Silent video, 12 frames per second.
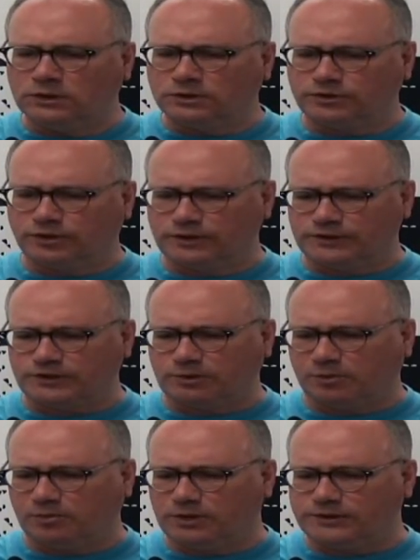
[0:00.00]
During the
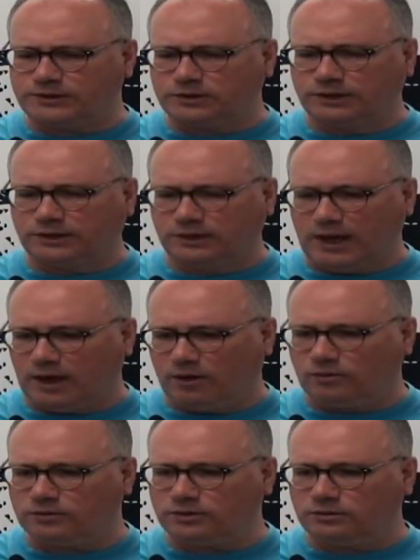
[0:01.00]
summer months, like
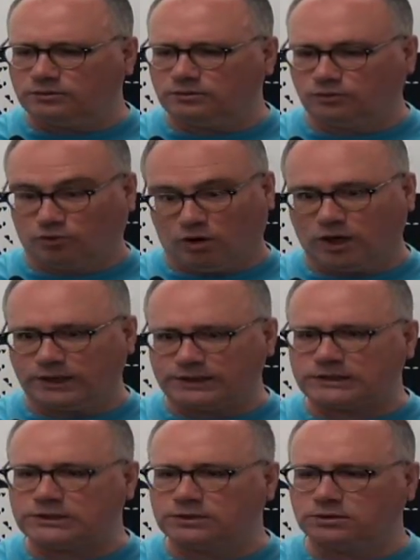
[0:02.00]
now or
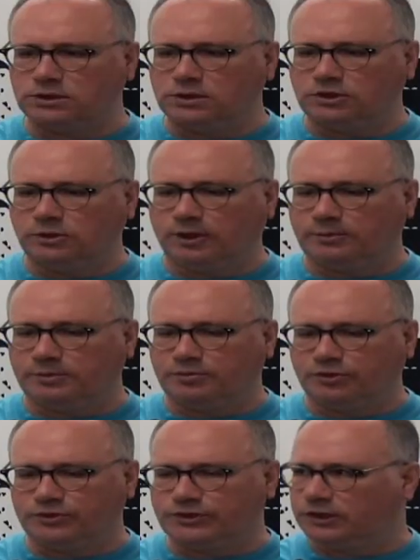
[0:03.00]
August, you might be
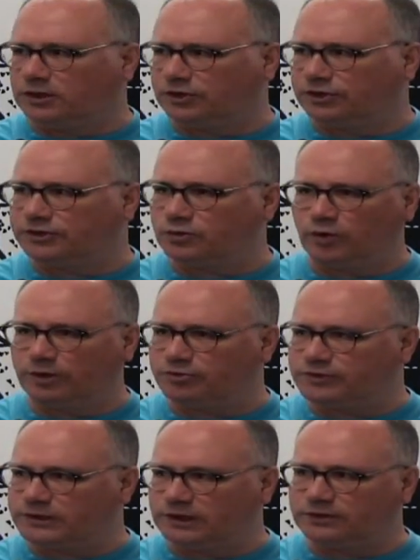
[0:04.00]
producing
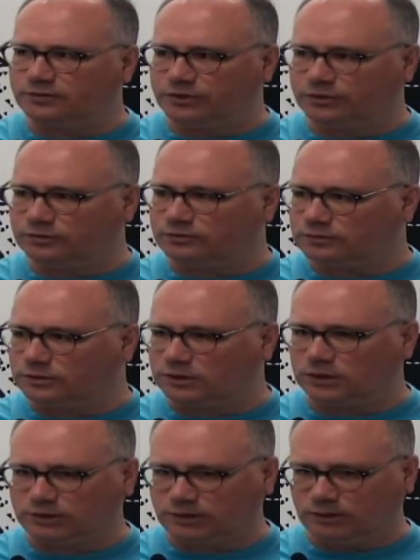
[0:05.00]
120% of your
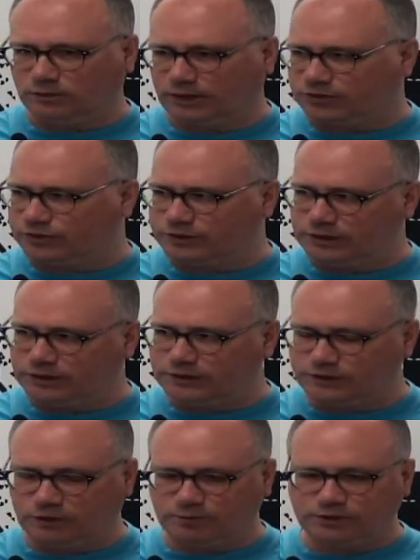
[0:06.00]
electricity
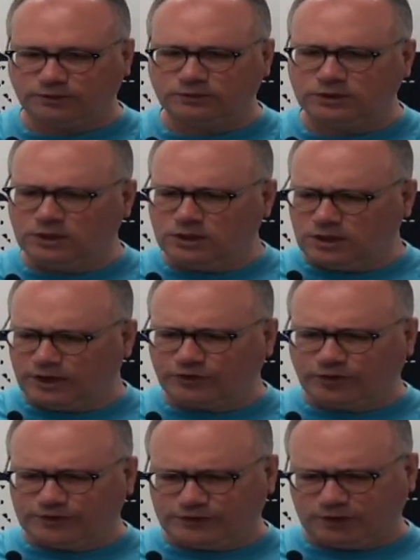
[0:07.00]
consumption. And
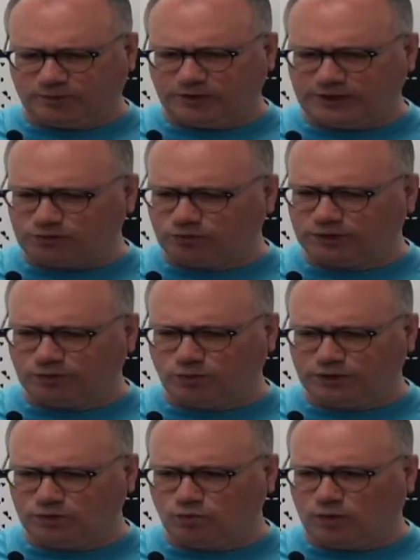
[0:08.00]
during the summer, that's really
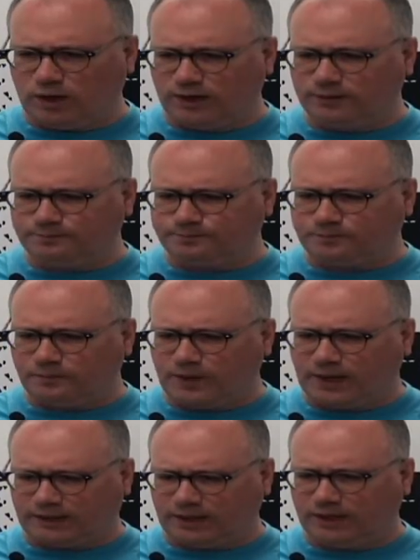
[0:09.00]
when you want
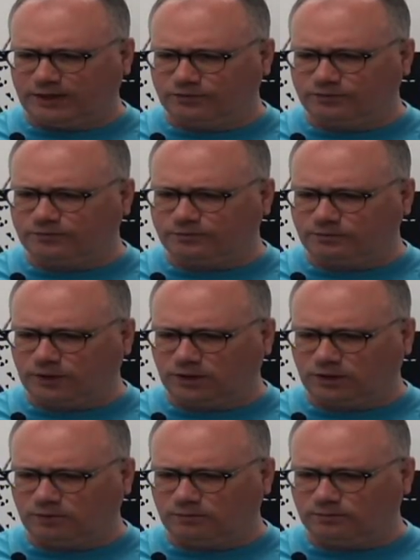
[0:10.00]
that kind of
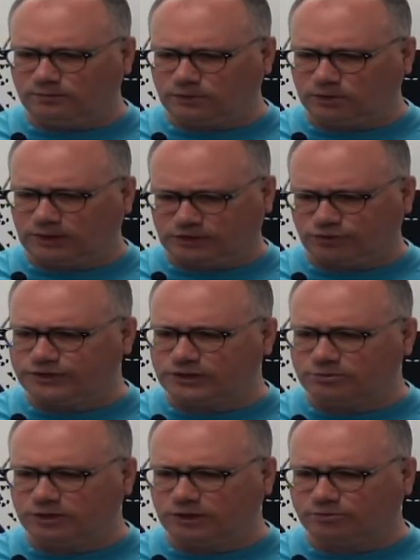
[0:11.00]
electricity
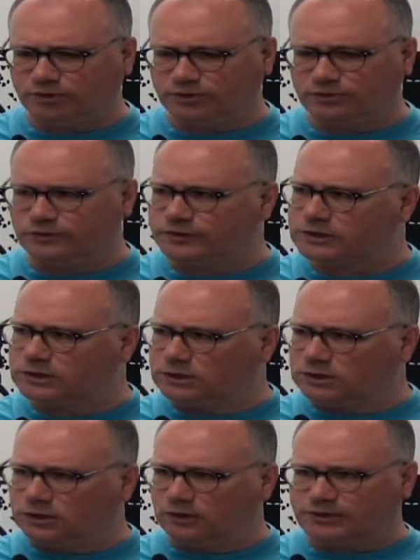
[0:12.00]
being produced.
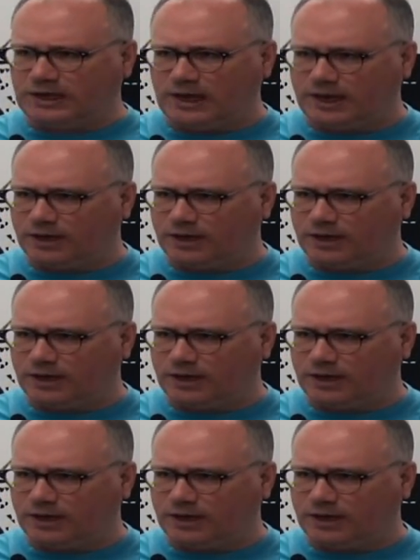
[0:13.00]
You know, it's hot